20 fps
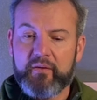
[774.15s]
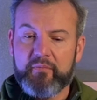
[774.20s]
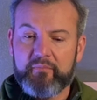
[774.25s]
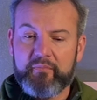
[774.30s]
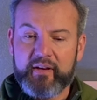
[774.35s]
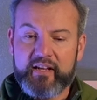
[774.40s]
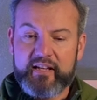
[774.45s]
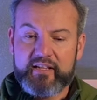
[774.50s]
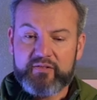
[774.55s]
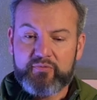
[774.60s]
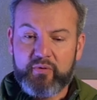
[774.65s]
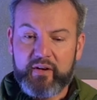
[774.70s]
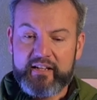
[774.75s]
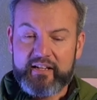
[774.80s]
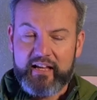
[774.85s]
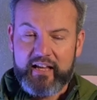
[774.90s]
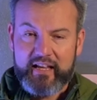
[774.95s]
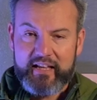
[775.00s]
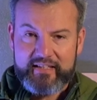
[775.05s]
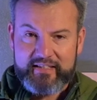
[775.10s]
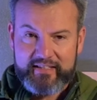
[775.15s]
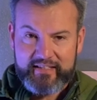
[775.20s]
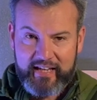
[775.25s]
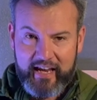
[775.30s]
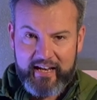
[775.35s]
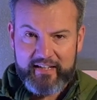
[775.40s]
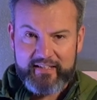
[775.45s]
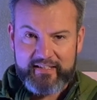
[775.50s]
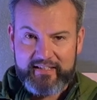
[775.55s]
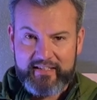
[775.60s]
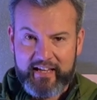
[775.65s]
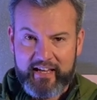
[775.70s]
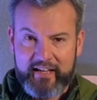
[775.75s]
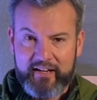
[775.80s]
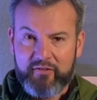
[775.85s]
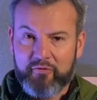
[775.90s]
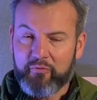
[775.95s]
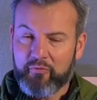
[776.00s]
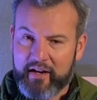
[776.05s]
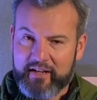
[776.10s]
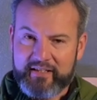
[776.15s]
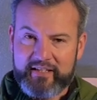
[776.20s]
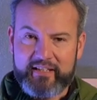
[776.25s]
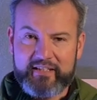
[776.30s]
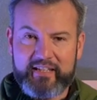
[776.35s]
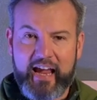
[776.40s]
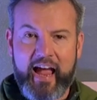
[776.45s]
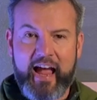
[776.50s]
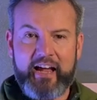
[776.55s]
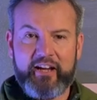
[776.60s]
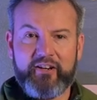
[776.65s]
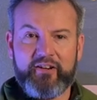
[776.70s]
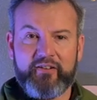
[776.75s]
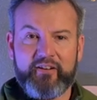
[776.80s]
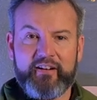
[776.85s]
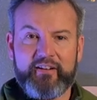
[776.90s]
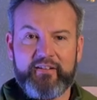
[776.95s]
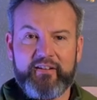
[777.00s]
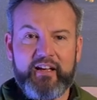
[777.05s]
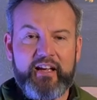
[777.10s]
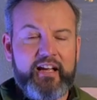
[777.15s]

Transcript: Because what Satan said wasn't accurate.